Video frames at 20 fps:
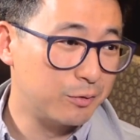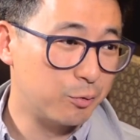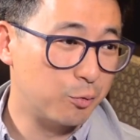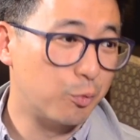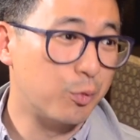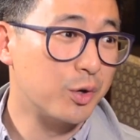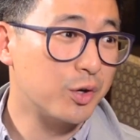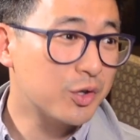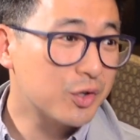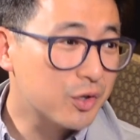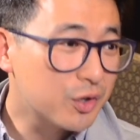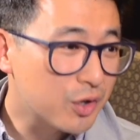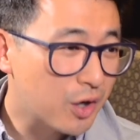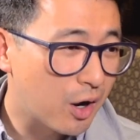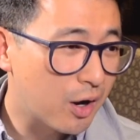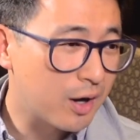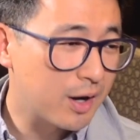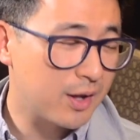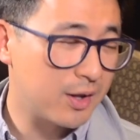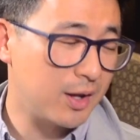Mm-hmm. We're
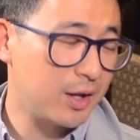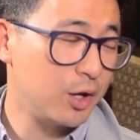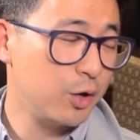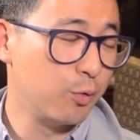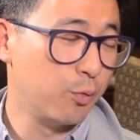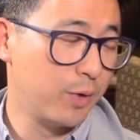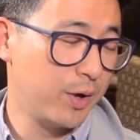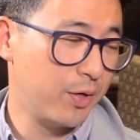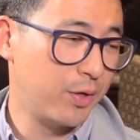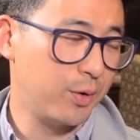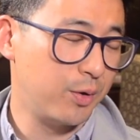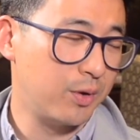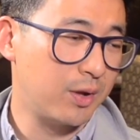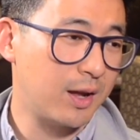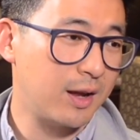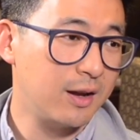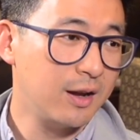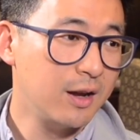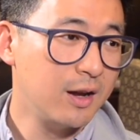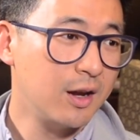sorry that you went through
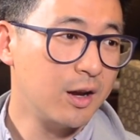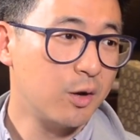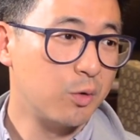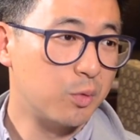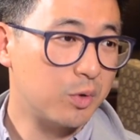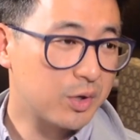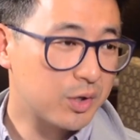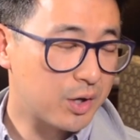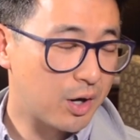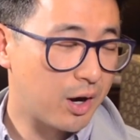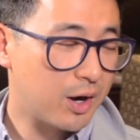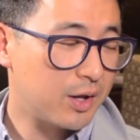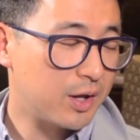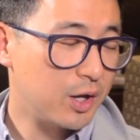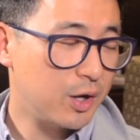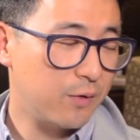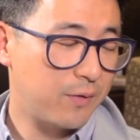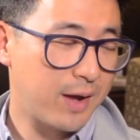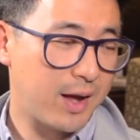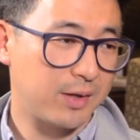that. We're sorry that
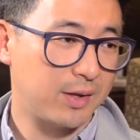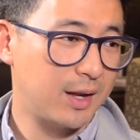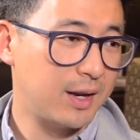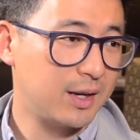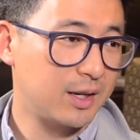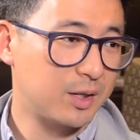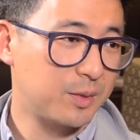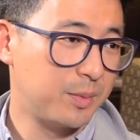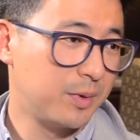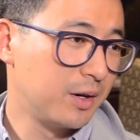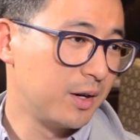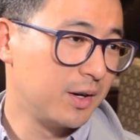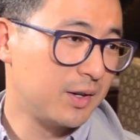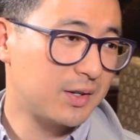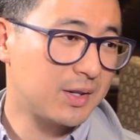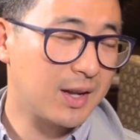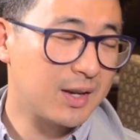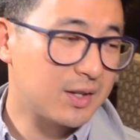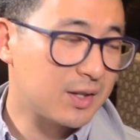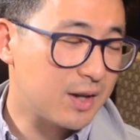you've had that
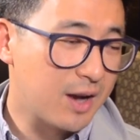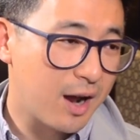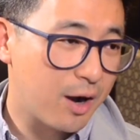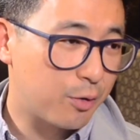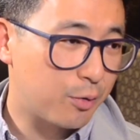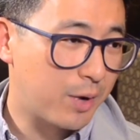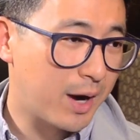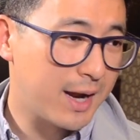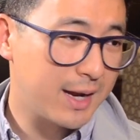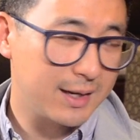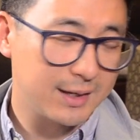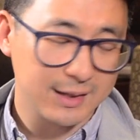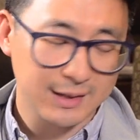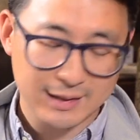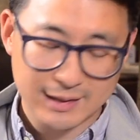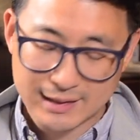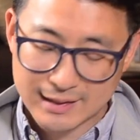experience. That's not right.